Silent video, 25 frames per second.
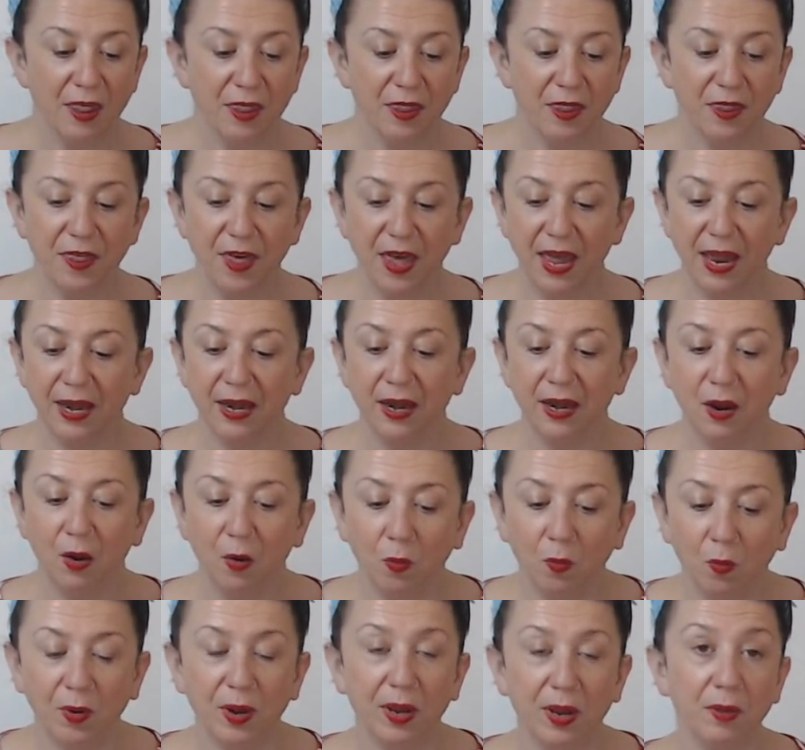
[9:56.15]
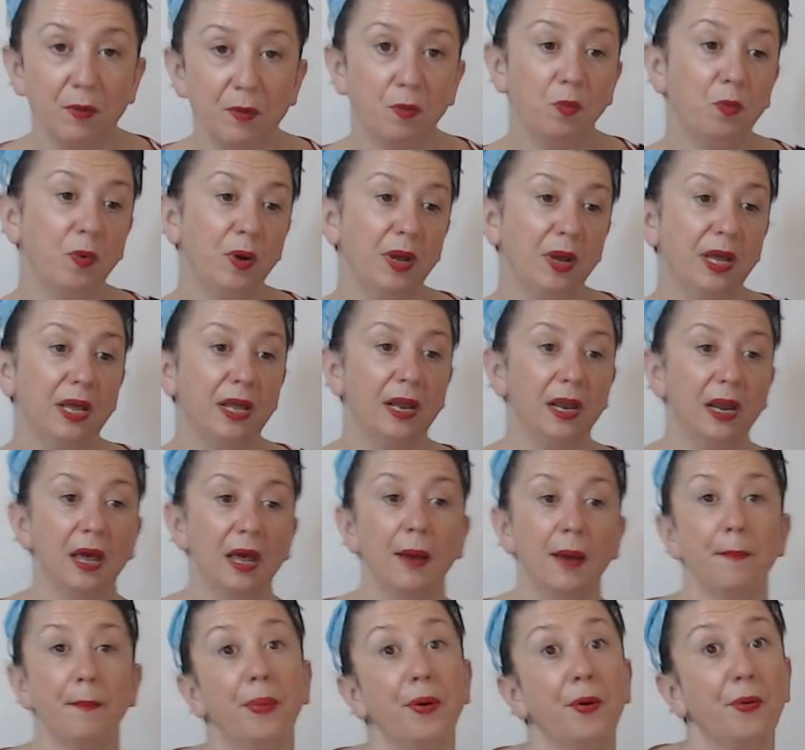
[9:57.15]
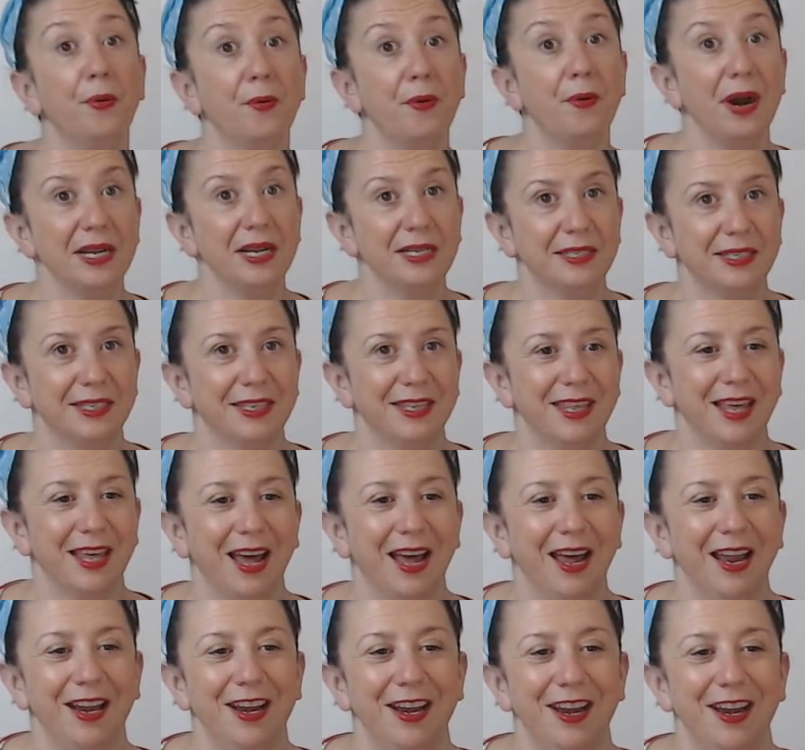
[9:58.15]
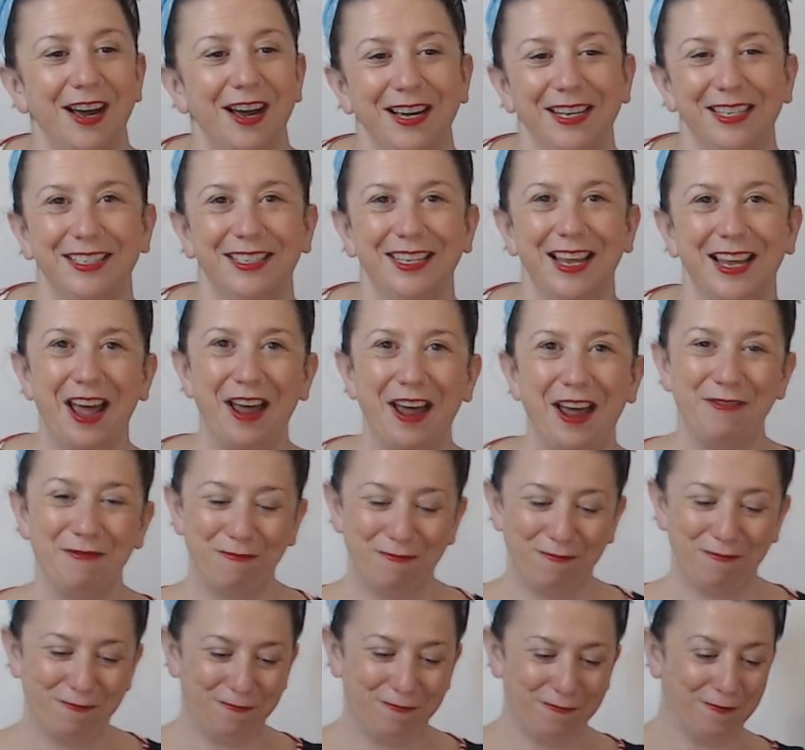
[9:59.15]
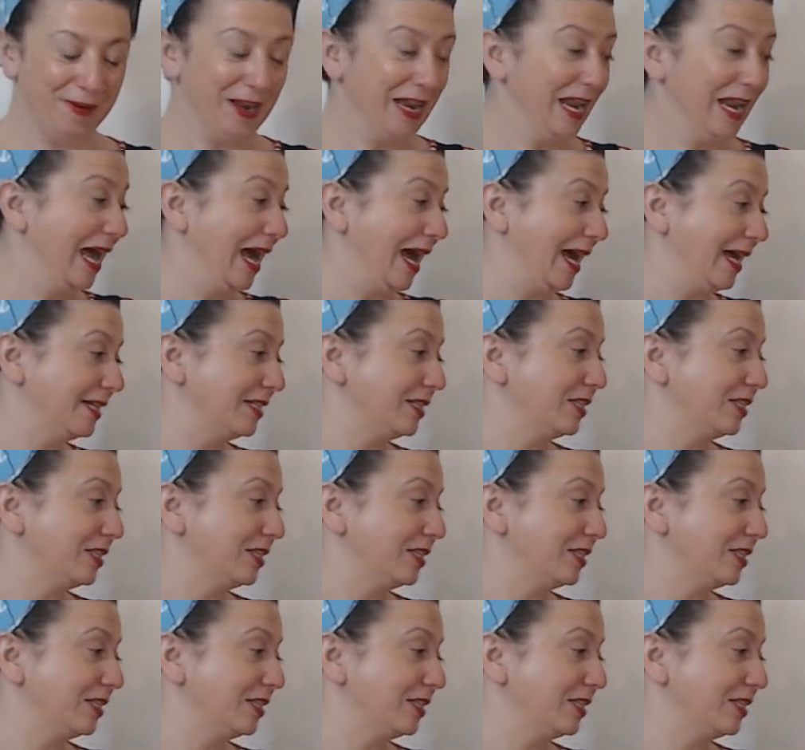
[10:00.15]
then we will press that nice and flat.